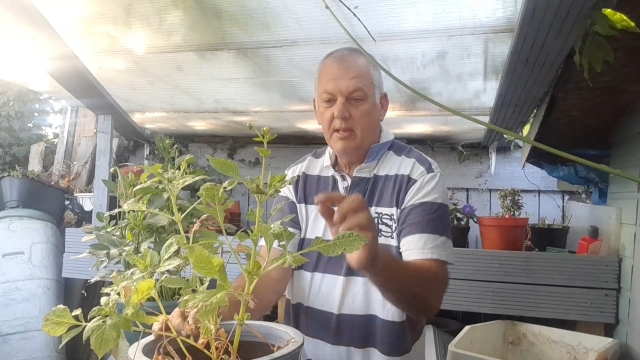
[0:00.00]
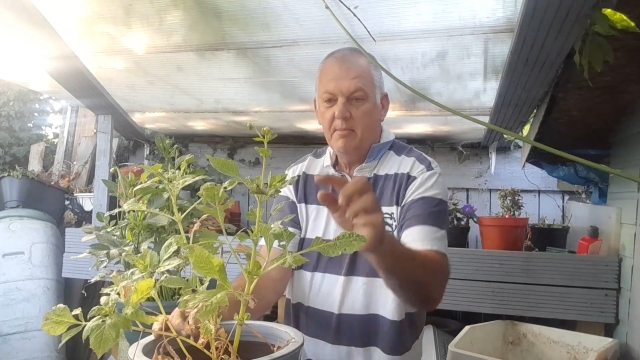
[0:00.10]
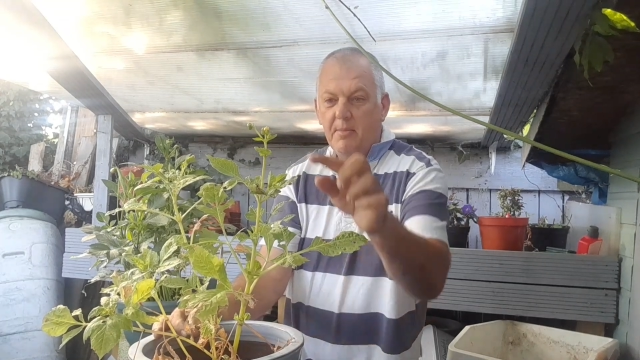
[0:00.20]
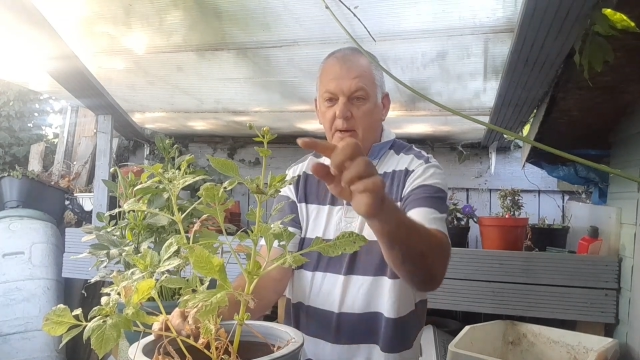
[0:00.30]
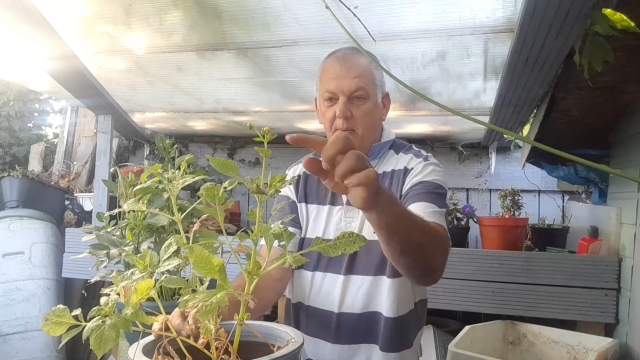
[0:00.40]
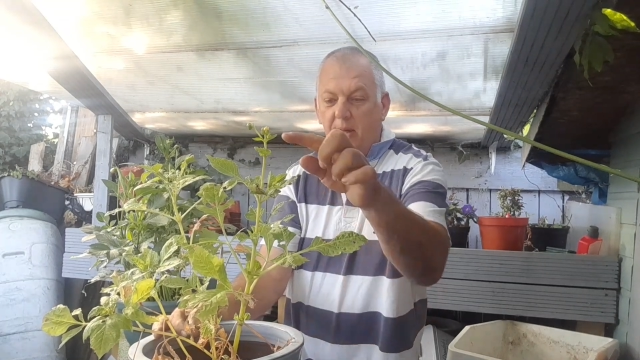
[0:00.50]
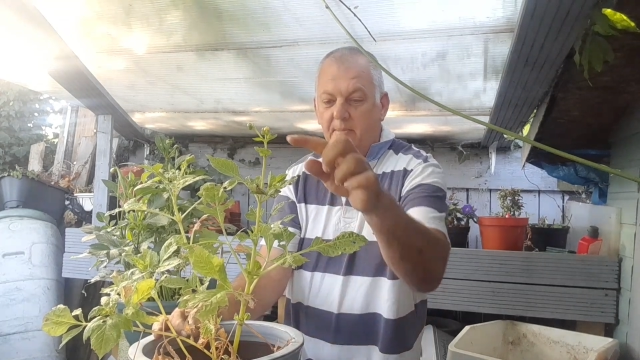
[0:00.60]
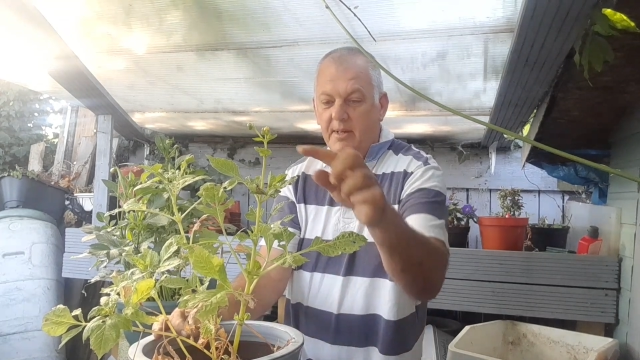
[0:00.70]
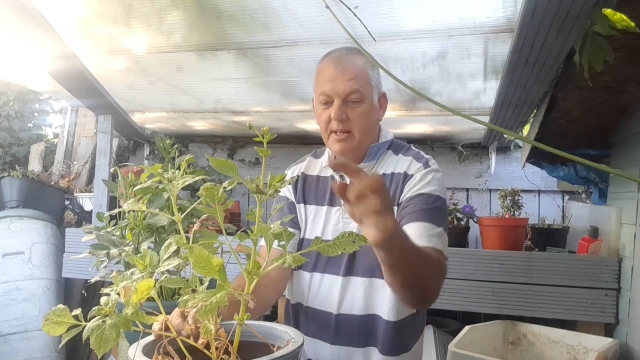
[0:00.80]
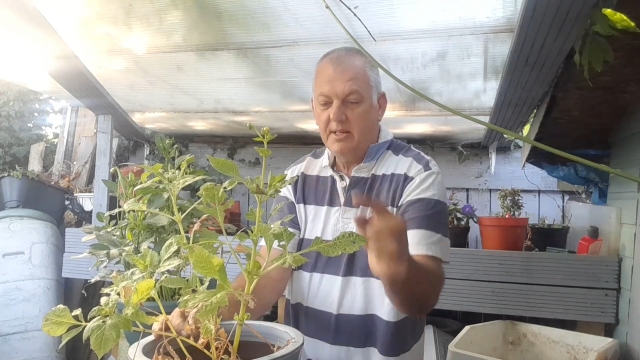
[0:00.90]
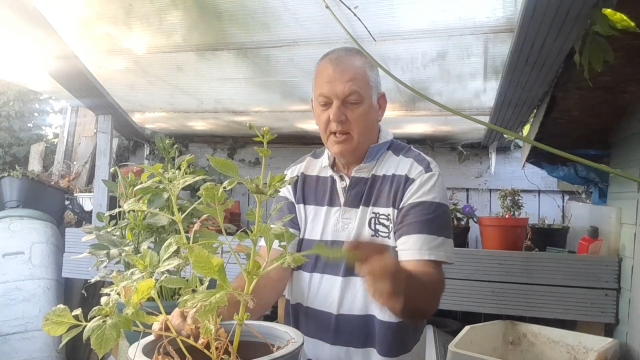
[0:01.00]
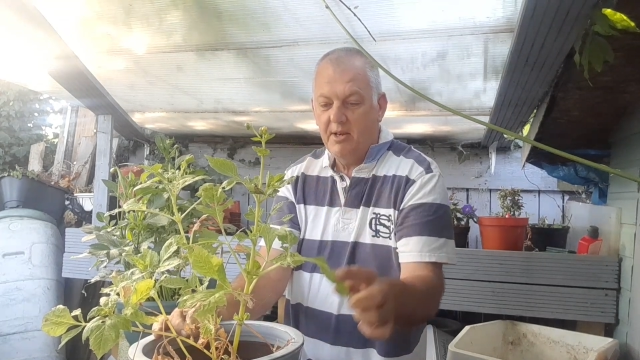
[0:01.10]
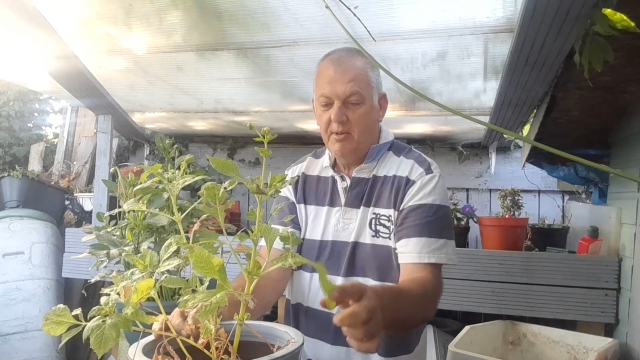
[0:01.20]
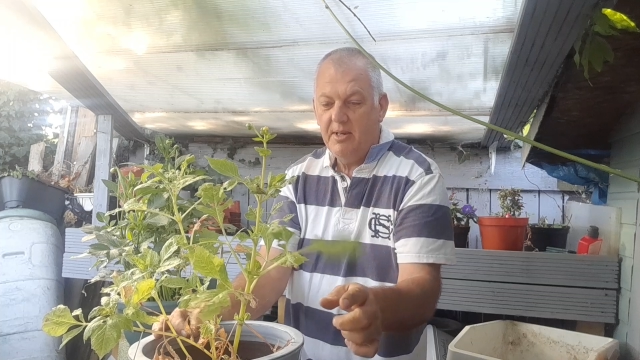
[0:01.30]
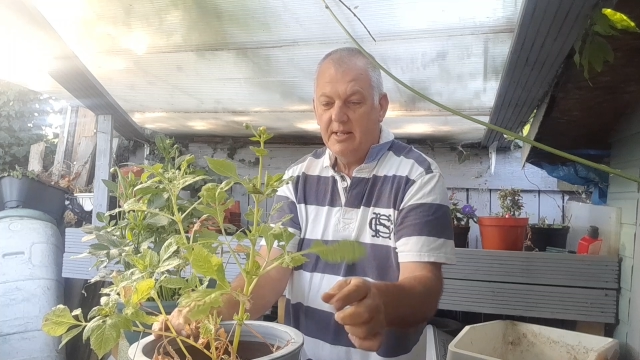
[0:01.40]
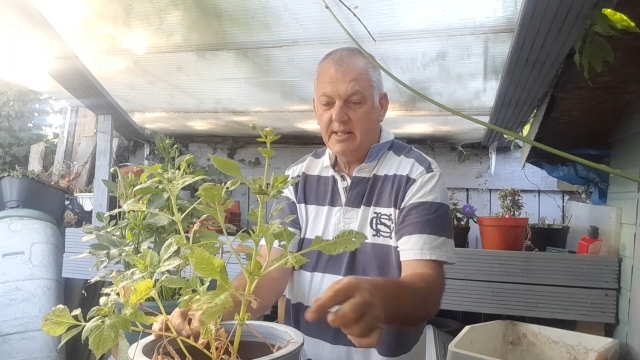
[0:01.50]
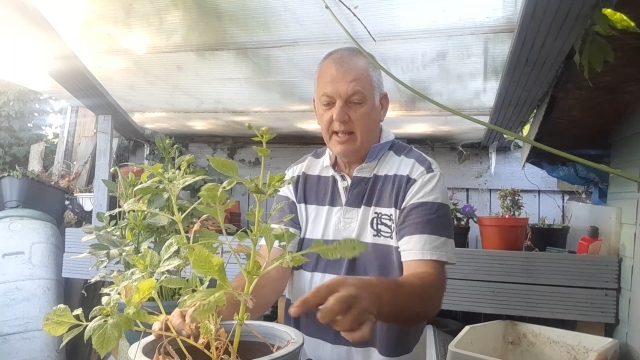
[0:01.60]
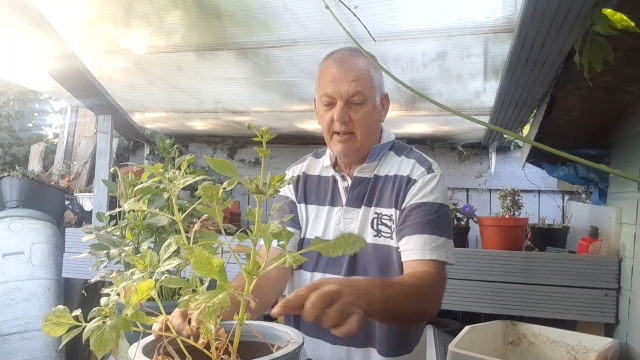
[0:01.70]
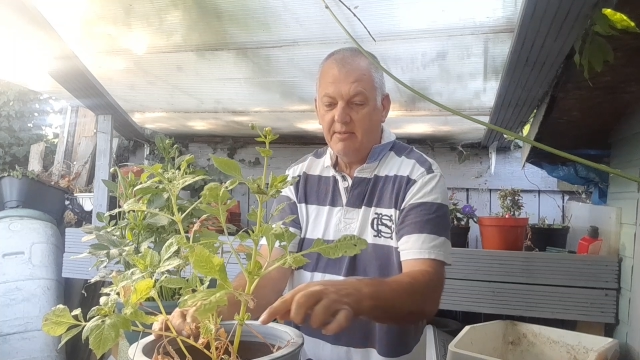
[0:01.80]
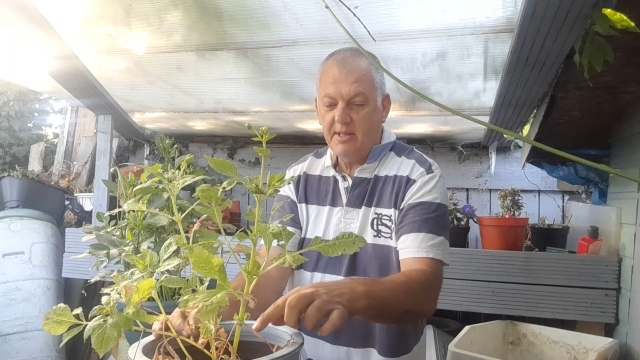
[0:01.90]
But what I'm going to do is
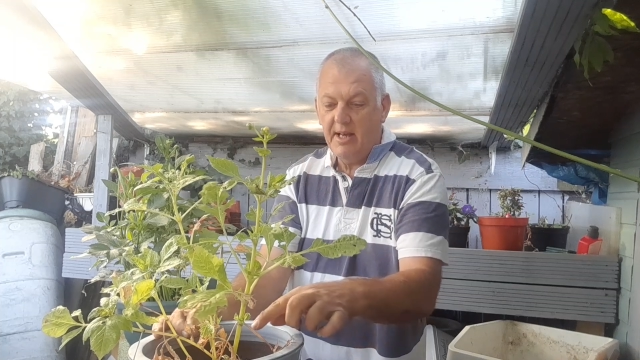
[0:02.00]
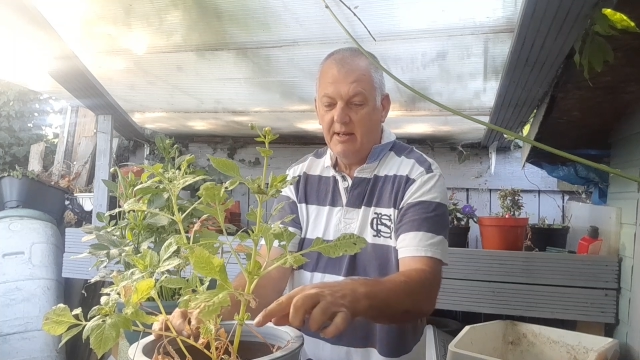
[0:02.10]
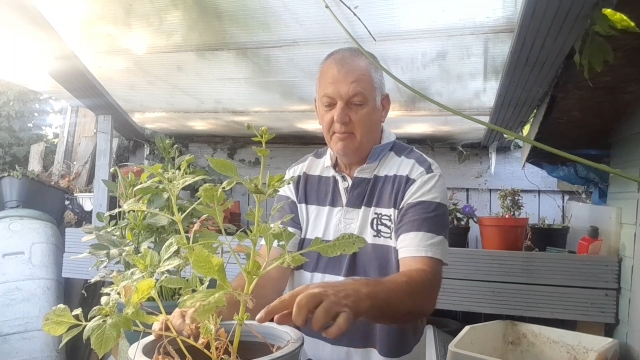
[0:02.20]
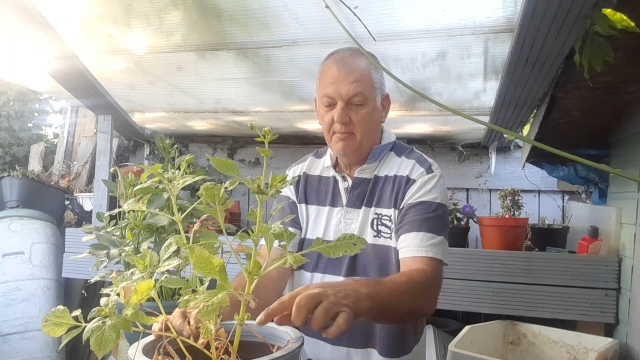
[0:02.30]
count up